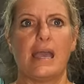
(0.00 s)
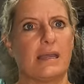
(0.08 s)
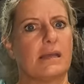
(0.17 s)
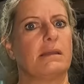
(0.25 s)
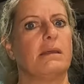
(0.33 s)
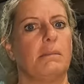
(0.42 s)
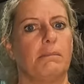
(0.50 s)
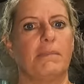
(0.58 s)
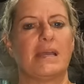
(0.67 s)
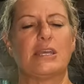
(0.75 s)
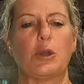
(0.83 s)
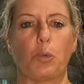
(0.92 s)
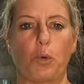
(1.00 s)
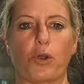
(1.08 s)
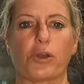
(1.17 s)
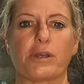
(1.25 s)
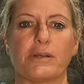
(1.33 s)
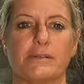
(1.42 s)
and make it
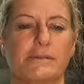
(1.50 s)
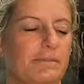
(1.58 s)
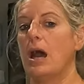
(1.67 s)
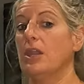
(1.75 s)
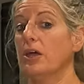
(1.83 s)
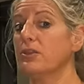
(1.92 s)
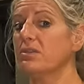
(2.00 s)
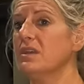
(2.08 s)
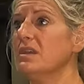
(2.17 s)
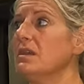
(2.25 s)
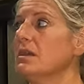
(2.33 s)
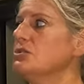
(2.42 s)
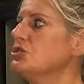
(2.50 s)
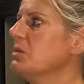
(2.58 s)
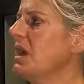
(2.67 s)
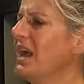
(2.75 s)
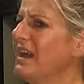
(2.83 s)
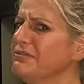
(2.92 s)
work. Another thing is you
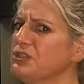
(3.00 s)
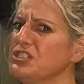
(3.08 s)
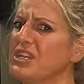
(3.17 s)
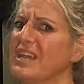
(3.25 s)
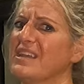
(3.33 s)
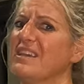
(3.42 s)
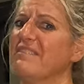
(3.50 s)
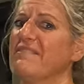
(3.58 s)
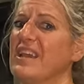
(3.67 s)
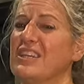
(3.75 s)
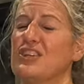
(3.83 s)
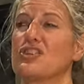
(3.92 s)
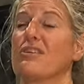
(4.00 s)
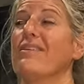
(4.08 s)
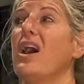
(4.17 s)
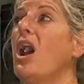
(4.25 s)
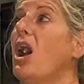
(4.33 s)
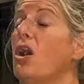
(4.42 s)
have to take advantage of
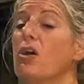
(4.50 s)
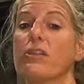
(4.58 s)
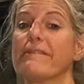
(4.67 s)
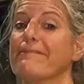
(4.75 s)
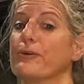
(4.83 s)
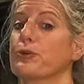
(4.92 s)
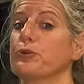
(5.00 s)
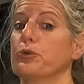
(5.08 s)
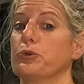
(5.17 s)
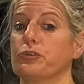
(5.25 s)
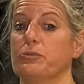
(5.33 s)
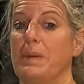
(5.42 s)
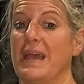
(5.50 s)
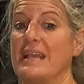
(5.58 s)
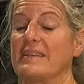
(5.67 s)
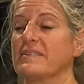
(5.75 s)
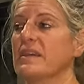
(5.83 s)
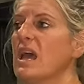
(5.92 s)
all the vertical
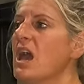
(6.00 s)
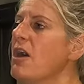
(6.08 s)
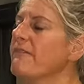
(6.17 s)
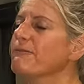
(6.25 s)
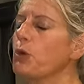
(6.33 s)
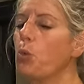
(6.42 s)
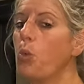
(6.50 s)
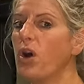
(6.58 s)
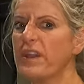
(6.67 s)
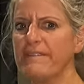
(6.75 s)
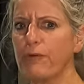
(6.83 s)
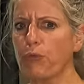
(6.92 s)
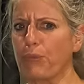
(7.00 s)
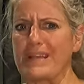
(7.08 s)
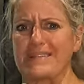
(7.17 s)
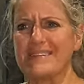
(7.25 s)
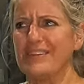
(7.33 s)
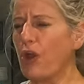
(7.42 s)
space. For whatever
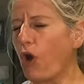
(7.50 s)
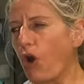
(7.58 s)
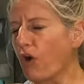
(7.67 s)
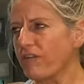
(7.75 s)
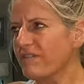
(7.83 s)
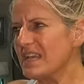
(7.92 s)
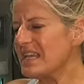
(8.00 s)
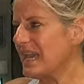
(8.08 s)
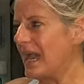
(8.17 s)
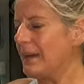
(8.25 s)
reason, RV